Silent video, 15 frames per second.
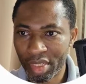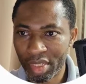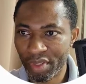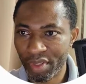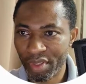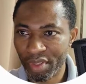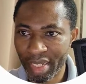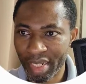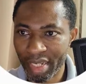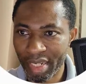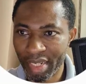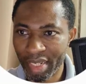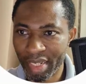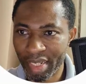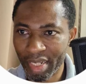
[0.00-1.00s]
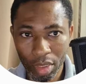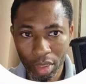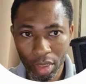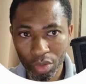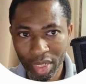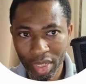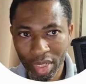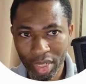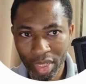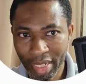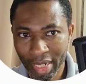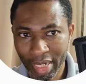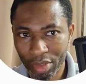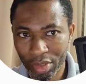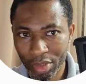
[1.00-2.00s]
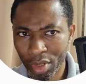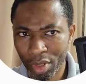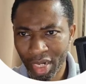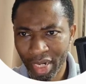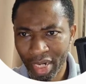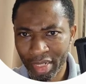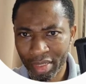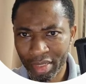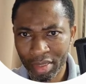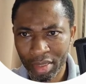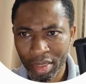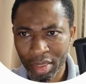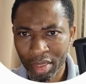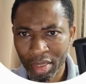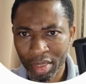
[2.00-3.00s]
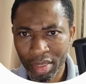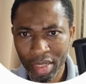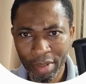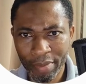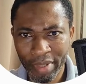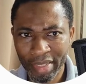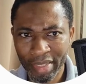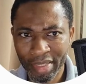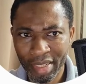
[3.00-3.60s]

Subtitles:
of the license. Okay, you can get that online, the MIT